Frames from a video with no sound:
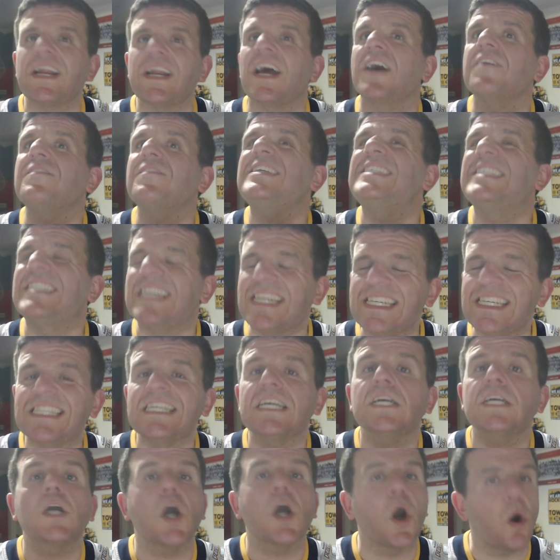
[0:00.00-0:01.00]
of assistant
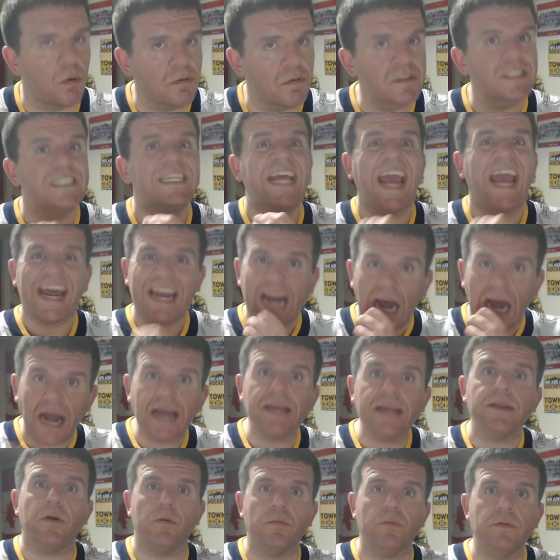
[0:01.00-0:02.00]
coach Dan
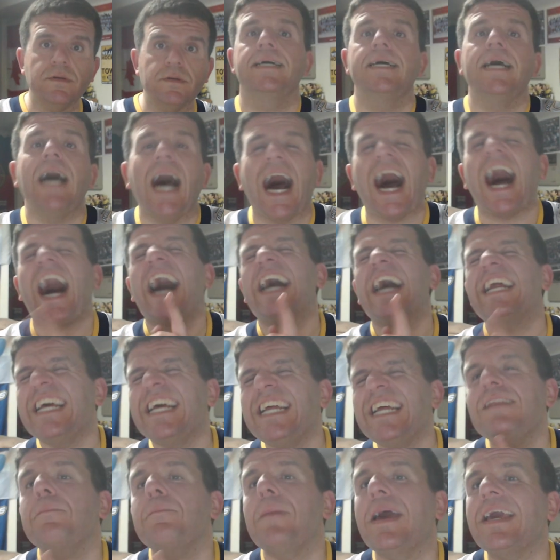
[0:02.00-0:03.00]
Hynote. I didn't
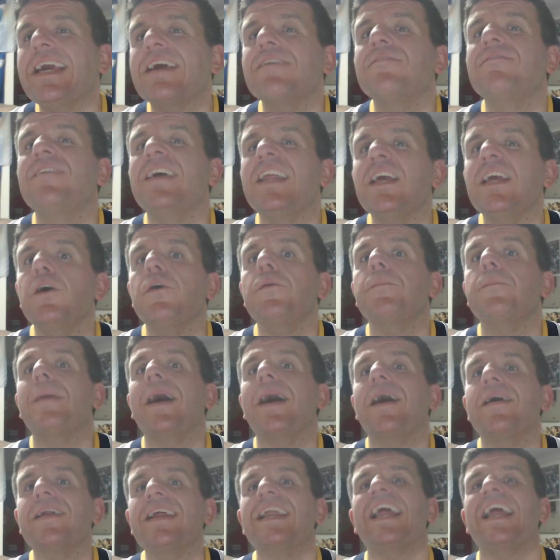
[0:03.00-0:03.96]
make a video about it